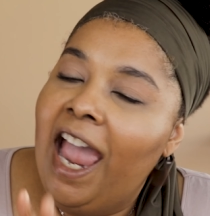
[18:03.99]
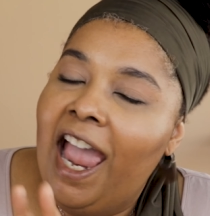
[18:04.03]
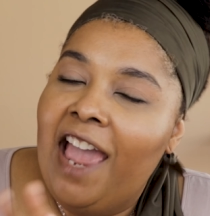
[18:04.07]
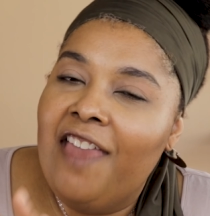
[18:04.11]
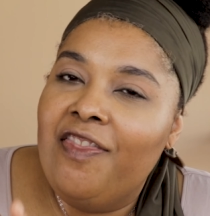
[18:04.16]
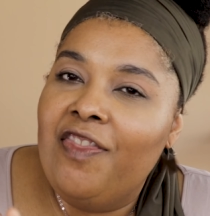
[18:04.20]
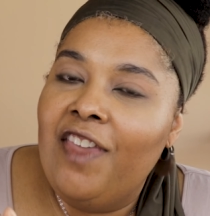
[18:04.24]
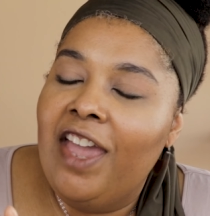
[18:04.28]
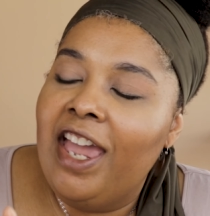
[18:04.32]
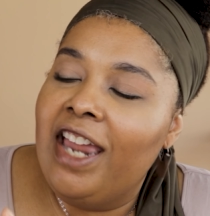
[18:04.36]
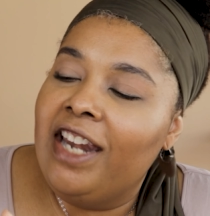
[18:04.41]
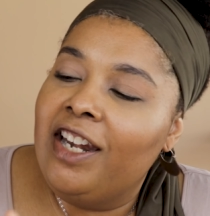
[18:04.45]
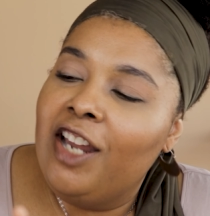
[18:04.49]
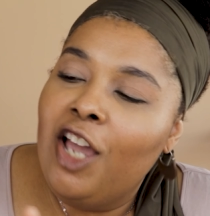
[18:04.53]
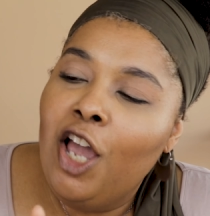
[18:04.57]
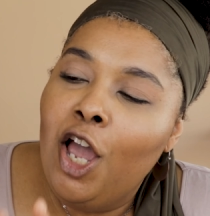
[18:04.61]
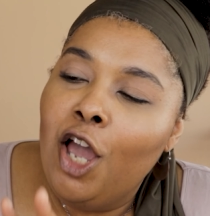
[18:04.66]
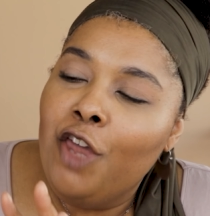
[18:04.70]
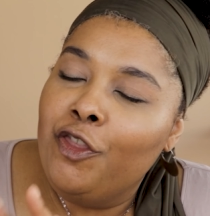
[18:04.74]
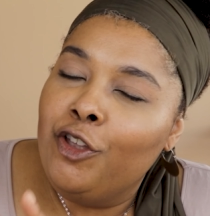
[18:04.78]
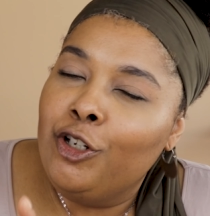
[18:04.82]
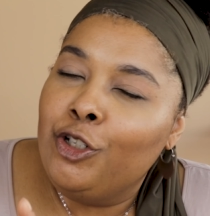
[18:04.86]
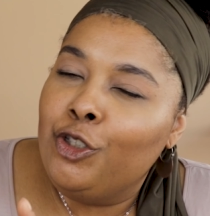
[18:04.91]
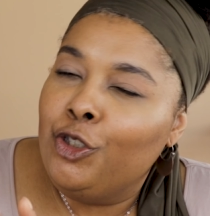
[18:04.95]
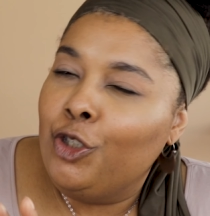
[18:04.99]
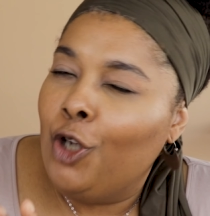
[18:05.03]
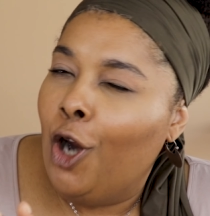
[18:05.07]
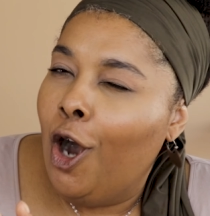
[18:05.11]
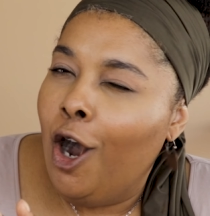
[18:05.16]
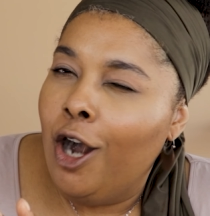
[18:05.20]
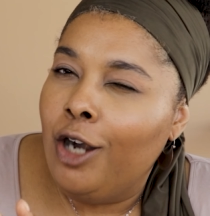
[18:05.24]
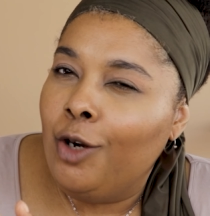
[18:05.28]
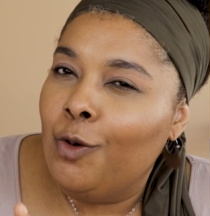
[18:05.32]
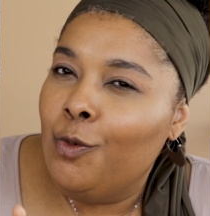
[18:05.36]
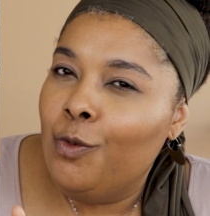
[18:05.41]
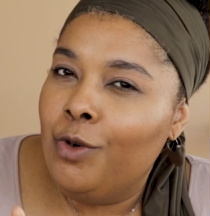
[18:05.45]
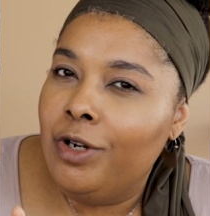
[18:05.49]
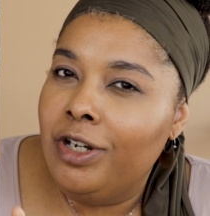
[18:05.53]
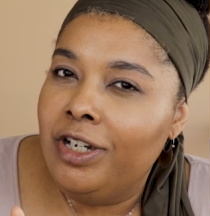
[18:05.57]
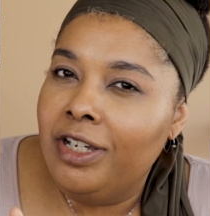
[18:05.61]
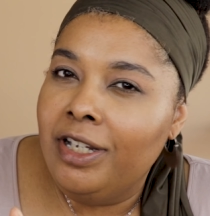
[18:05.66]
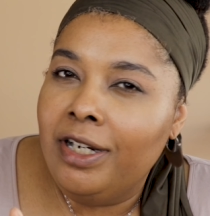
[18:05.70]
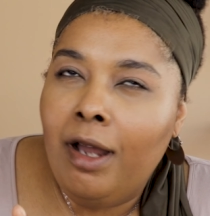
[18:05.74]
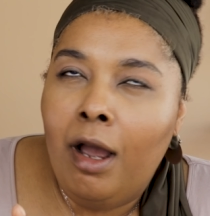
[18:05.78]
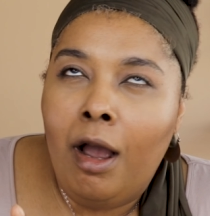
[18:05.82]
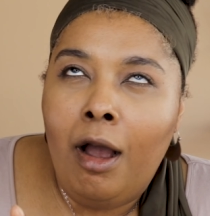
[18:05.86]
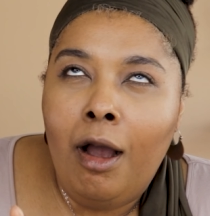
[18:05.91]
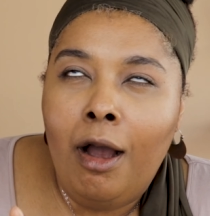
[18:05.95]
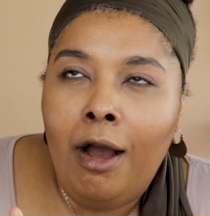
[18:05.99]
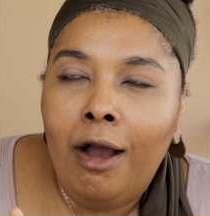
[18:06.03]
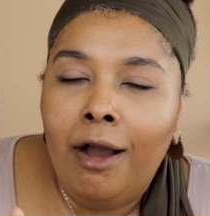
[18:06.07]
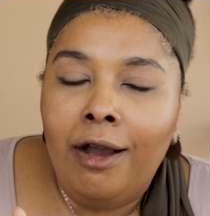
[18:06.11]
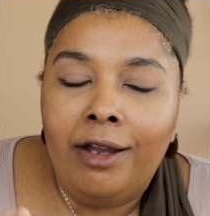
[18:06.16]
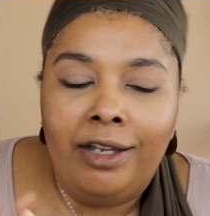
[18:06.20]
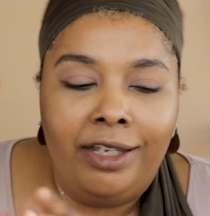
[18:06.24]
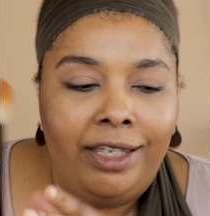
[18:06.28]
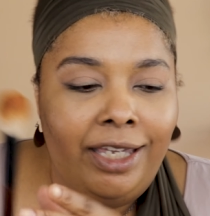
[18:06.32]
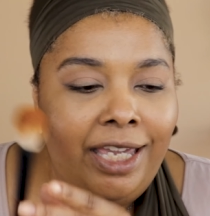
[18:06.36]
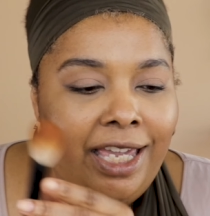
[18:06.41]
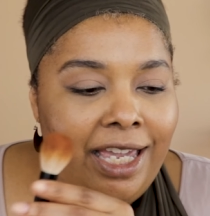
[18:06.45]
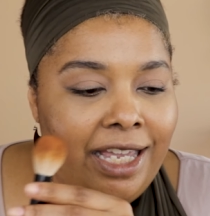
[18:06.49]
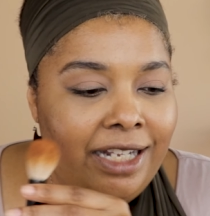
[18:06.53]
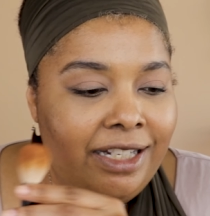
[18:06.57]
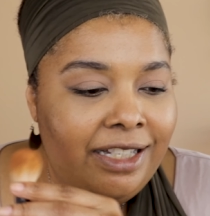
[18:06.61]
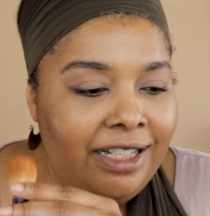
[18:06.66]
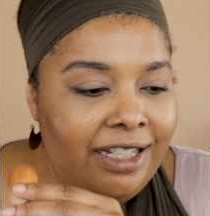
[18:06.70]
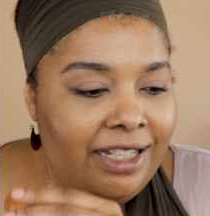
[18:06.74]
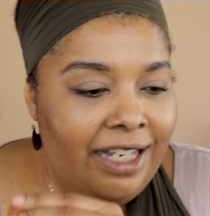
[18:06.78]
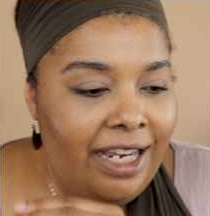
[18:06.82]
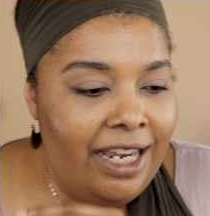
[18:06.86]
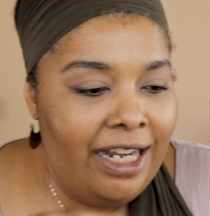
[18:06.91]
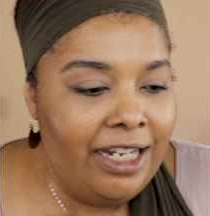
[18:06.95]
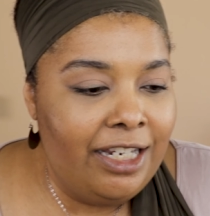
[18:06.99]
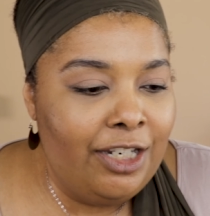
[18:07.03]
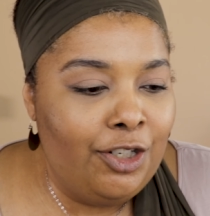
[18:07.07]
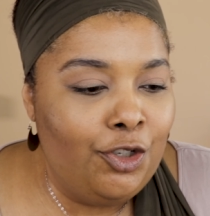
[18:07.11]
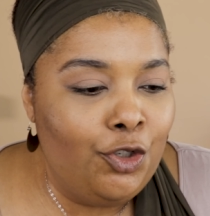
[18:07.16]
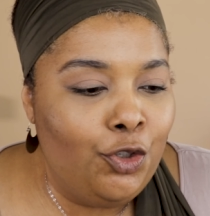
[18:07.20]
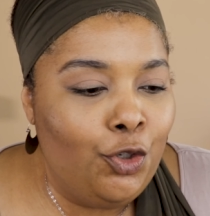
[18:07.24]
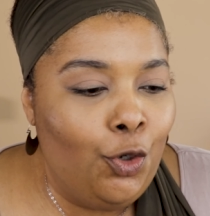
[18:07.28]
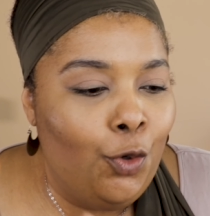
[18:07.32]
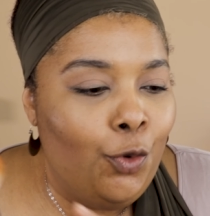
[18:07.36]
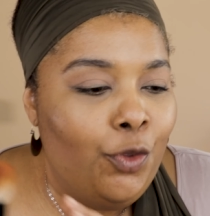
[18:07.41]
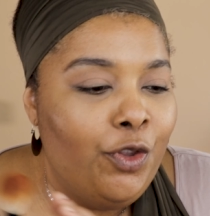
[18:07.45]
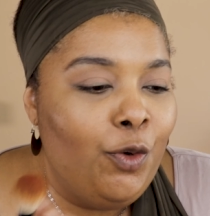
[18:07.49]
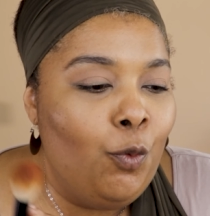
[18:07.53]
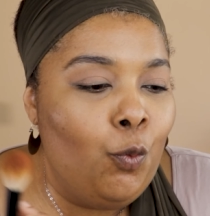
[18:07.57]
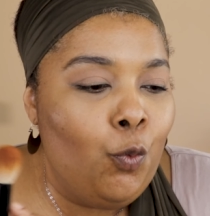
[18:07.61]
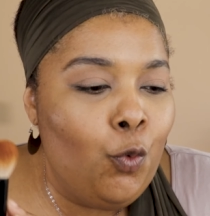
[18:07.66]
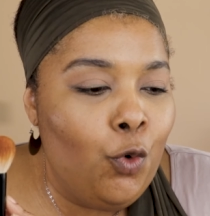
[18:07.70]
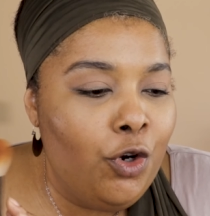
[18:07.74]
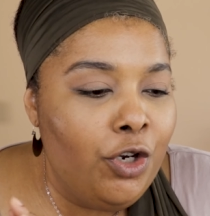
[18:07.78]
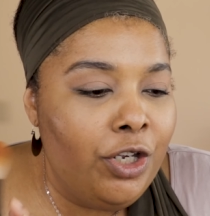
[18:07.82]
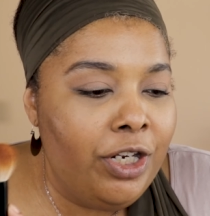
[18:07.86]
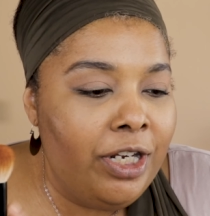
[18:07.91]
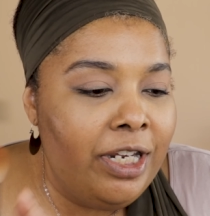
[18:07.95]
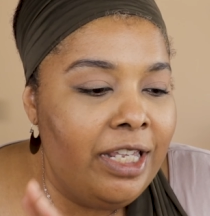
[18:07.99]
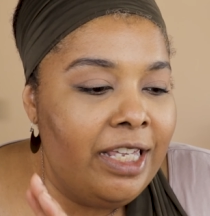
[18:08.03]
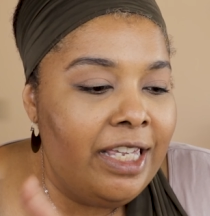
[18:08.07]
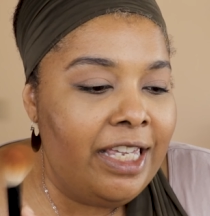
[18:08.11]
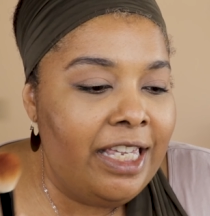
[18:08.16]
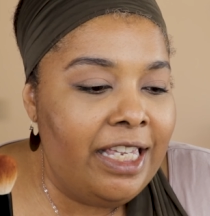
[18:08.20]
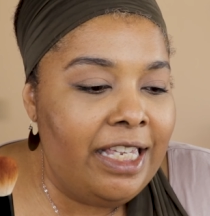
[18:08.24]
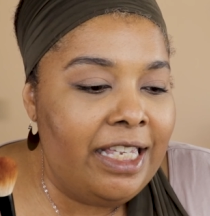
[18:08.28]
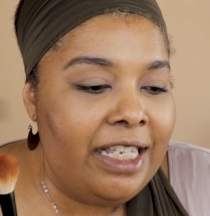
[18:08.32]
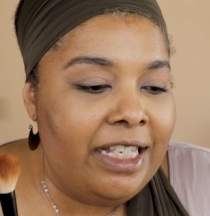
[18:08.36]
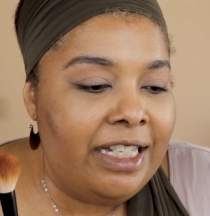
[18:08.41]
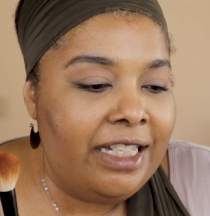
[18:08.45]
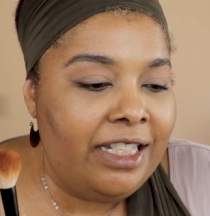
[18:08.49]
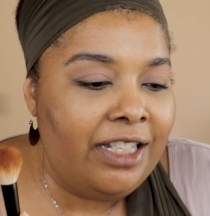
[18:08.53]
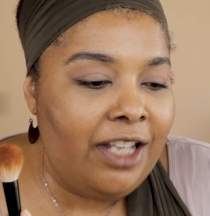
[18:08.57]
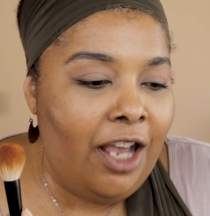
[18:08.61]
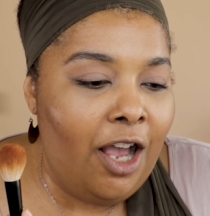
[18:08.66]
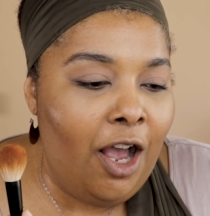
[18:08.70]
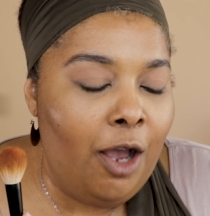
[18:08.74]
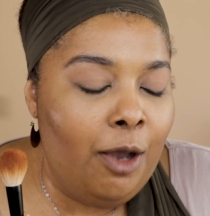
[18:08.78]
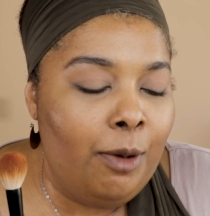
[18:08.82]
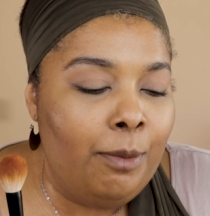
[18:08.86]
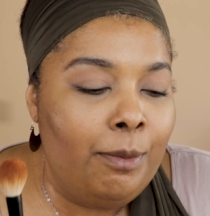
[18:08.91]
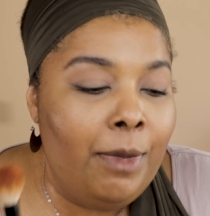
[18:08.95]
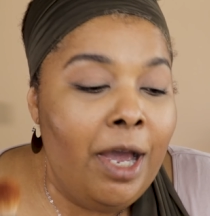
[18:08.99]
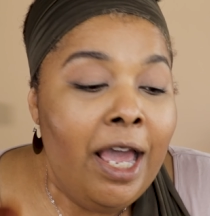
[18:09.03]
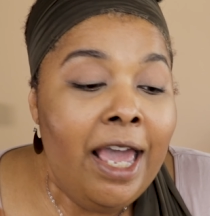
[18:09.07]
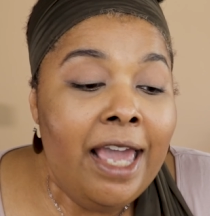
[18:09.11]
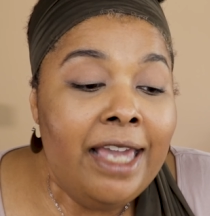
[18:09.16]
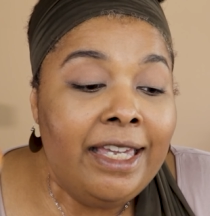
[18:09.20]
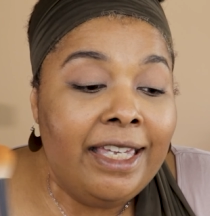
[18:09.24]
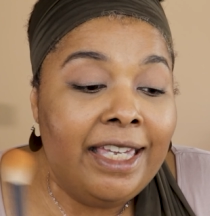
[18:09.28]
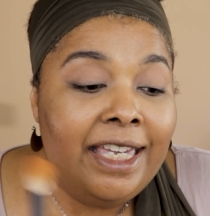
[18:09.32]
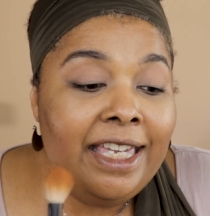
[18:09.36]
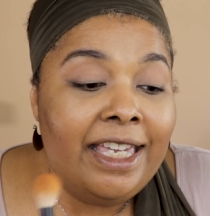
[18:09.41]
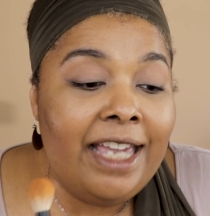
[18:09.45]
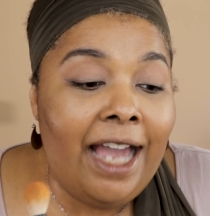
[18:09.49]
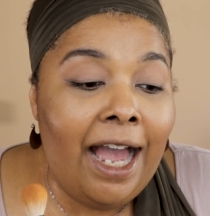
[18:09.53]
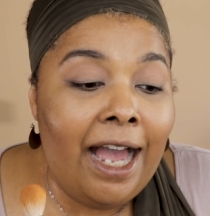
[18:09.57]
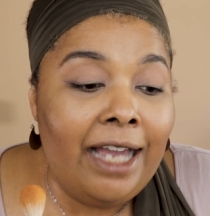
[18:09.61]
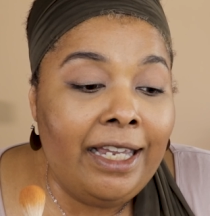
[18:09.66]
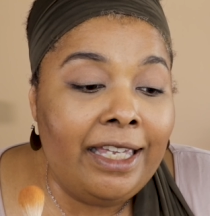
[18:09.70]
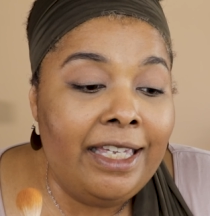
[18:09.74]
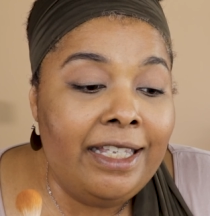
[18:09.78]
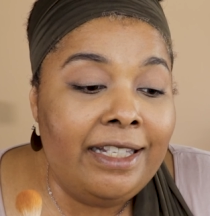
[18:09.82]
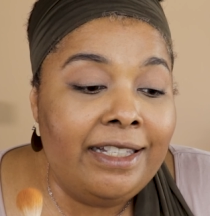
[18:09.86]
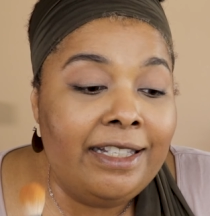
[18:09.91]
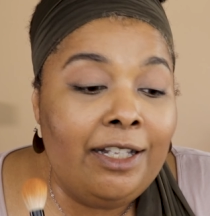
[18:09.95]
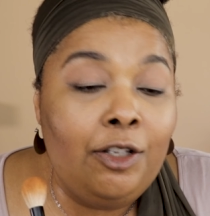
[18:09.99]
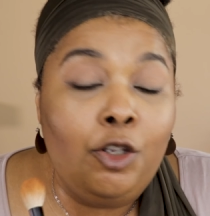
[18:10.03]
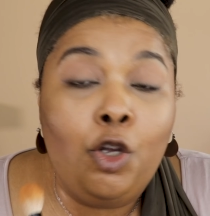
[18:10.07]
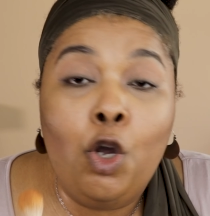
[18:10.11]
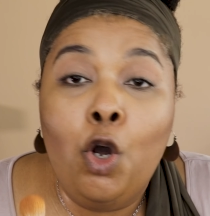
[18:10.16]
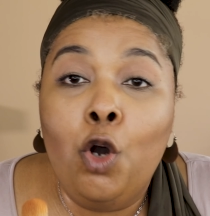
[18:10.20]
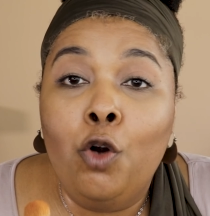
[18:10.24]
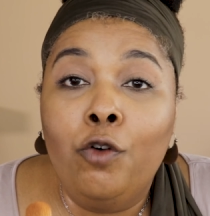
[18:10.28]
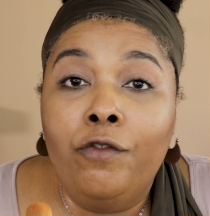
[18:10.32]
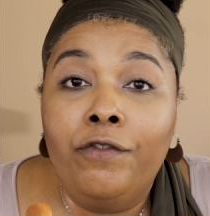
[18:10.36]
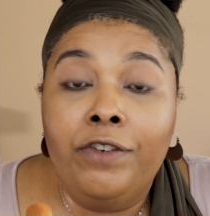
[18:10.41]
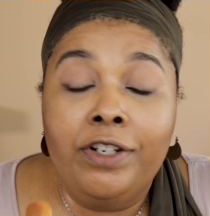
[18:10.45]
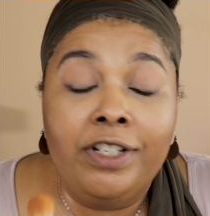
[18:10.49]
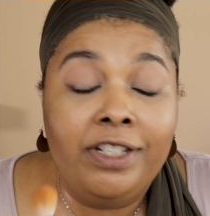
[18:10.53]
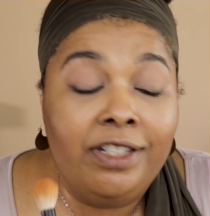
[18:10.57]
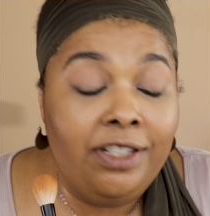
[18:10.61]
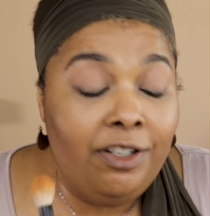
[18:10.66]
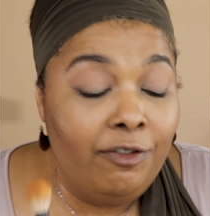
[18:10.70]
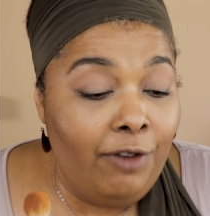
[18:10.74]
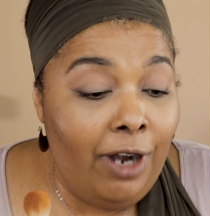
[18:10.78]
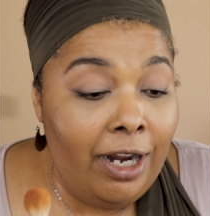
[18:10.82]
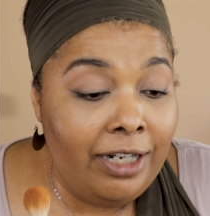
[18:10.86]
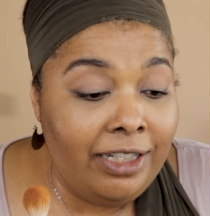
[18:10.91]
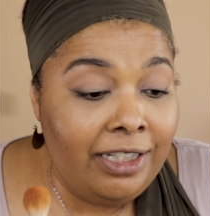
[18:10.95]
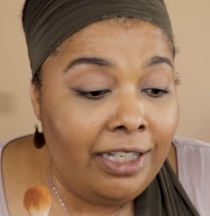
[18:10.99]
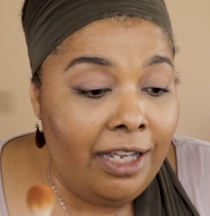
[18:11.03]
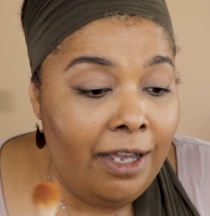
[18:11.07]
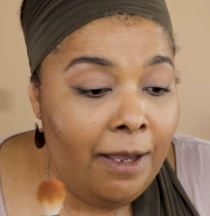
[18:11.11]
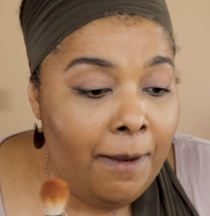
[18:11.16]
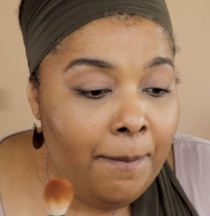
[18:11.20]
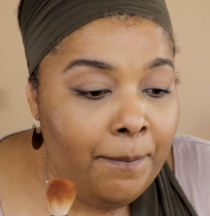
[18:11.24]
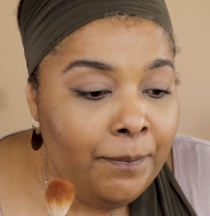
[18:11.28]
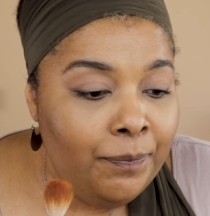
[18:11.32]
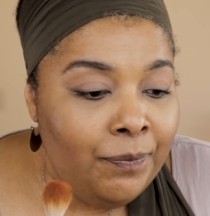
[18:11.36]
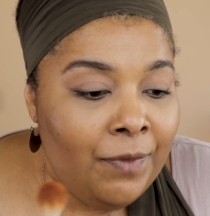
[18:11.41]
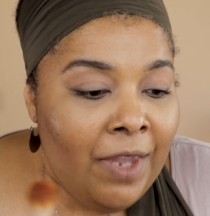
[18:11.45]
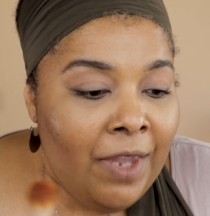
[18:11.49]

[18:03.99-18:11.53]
And then the dark wood, oh, can't stand it. So the wood is Keyaki Zelkova Serrata.